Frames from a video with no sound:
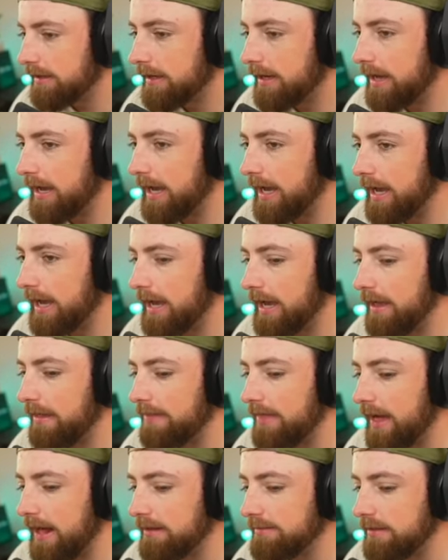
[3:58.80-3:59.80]
And
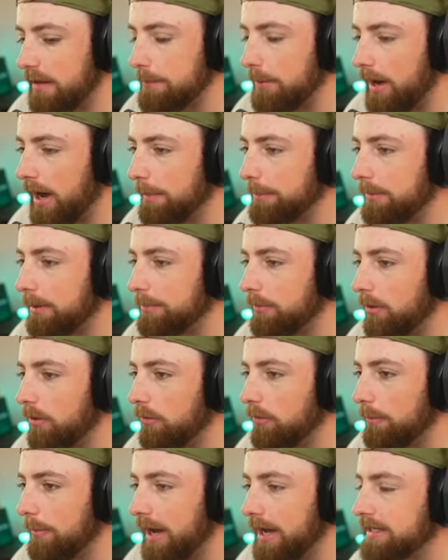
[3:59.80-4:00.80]
that is a pop-up.
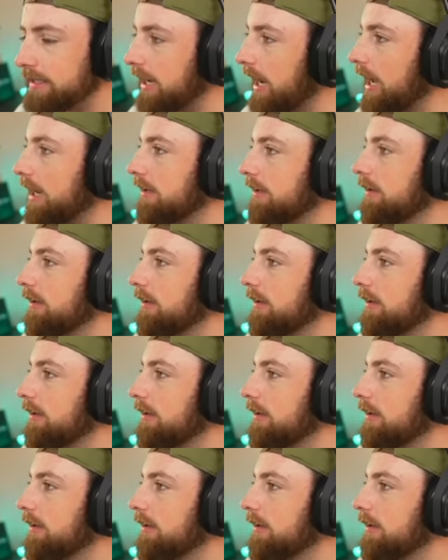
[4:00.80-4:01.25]
Oh, my God.